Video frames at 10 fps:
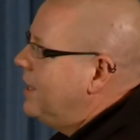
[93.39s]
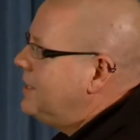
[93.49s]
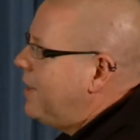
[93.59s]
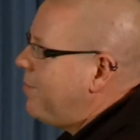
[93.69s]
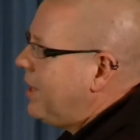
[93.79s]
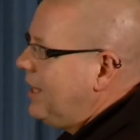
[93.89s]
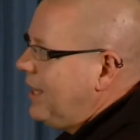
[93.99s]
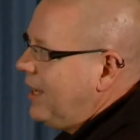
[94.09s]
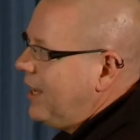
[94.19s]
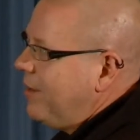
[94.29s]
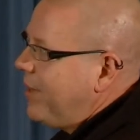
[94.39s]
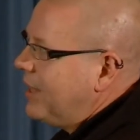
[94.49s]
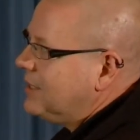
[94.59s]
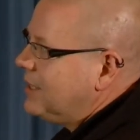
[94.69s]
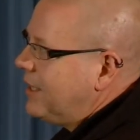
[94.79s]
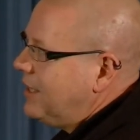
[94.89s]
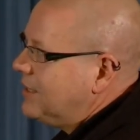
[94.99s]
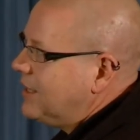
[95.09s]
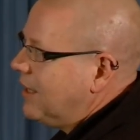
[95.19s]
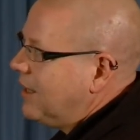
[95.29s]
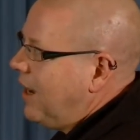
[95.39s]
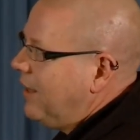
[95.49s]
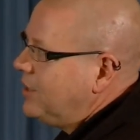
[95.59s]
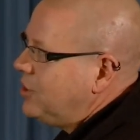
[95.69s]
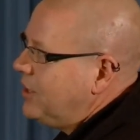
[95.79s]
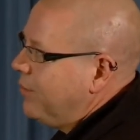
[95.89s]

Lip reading: Typically in PET studies in oncology,